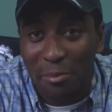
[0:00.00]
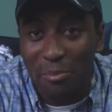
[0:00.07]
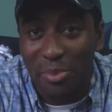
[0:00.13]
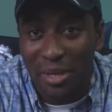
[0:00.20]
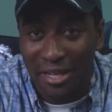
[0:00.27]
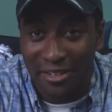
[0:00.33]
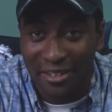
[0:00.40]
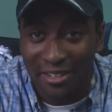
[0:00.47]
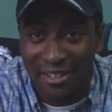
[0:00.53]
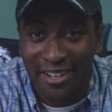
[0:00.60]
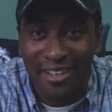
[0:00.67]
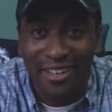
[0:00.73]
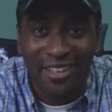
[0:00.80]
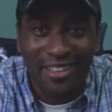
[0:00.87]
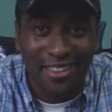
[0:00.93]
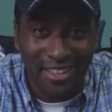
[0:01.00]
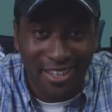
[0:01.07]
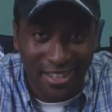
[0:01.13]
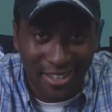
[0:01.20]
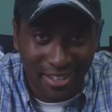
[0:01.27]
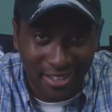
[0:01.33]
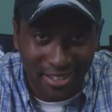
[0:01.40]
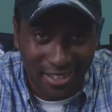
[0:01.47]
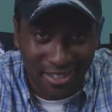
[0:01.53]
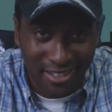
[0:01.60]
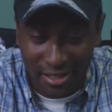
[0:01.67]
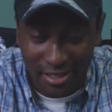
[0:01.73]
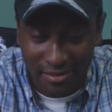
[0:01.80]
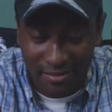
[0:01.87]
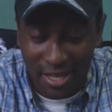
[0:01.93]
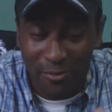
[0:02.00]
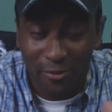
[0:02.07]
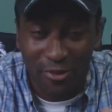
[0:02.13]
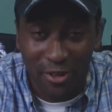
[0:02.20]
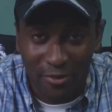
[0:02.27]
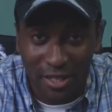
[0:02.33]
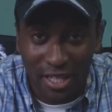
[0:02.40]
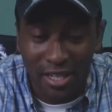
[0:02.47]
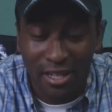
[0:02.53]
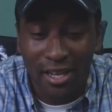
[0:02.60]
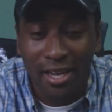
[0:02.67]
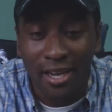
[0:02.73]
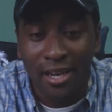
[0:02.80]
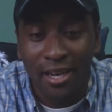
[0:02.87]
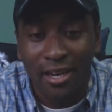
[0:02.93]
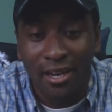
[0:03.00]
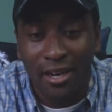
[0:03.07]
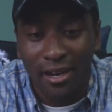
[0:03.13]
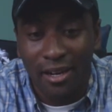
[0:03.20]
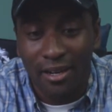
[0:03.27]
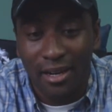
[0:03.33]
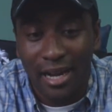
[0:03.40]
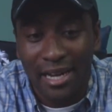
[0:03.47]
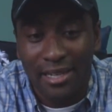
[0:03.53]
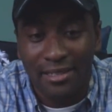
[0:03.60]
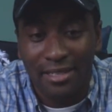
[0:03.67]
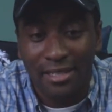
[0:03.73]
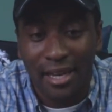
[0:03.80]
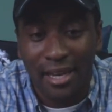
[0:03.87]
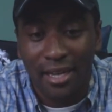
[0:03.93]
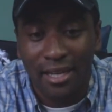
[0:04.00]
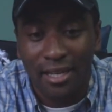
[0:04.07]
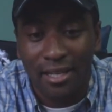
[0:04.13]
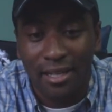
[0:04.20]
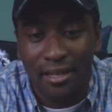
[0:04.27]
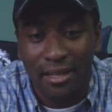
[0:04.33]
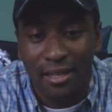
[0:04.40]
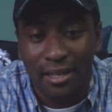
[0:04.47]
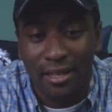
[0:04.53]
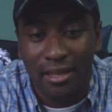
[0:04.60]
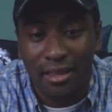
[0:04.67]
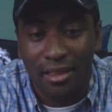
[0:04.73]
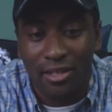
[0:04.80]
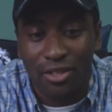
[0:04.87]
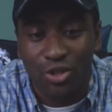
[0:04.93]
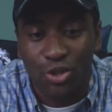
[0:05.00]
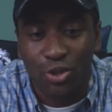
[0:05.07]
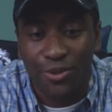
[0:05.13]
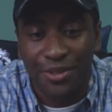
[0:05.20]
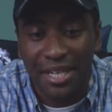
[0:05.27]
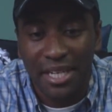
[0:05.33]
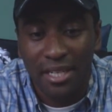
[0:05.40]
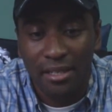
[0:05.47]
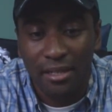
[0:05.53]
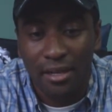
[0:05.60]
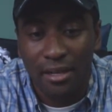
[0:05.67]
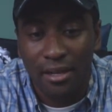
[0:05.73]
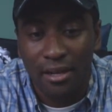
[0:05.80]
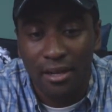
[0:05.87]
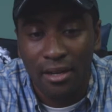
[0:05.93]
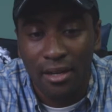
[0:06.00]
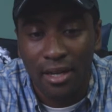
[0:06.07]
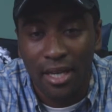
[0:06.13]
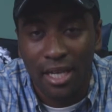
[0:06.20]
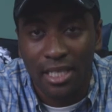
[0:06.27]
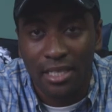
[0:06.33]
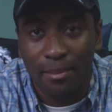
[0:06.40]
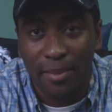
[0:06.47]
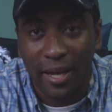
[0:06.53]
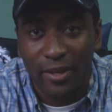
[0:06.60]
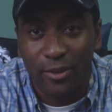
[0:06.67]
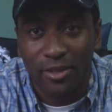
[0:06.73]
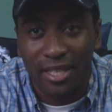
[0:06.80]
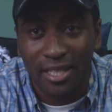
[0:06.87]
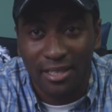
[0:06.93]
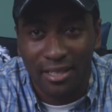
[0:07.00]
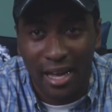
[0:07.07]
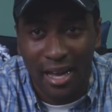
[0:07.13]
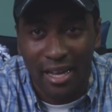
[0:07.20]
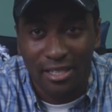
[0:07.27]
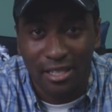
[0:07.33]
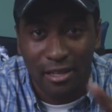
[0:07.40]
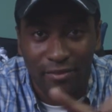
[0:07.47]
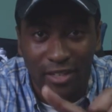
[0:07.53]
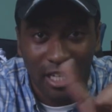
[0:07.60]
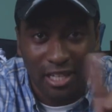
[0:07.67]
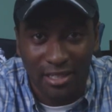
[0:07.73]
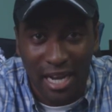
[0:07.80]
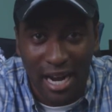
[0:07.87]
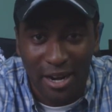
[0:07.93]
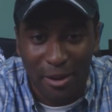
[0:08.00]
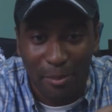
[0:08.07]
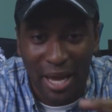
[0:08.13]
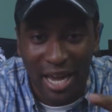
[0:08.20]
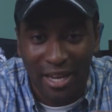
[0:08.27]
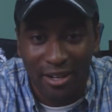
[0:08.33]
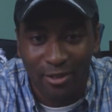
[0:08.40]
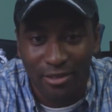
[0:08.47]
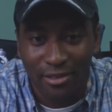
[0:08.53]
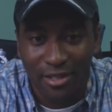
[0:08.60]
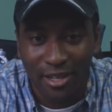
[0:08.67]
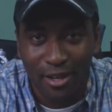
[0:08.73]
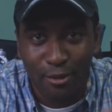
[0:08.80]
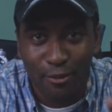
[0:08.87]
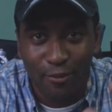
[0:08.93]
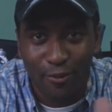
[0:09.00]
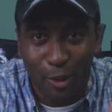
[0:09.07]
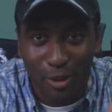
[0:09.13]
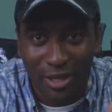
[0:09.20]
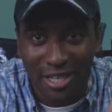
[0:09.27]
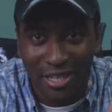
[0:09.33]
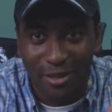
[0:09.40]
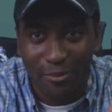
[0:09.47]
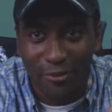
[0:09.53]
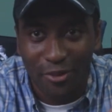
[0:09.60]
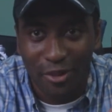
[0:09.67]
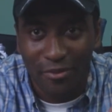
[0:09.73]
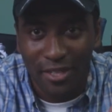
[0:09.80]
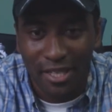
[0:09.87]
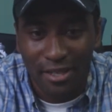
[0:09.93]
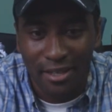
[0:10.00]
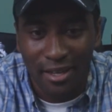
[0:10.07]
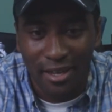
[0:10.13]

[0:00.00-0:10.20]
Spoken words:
bigger than the M50. I'd say the screen is about the size of the entire panel for the M50.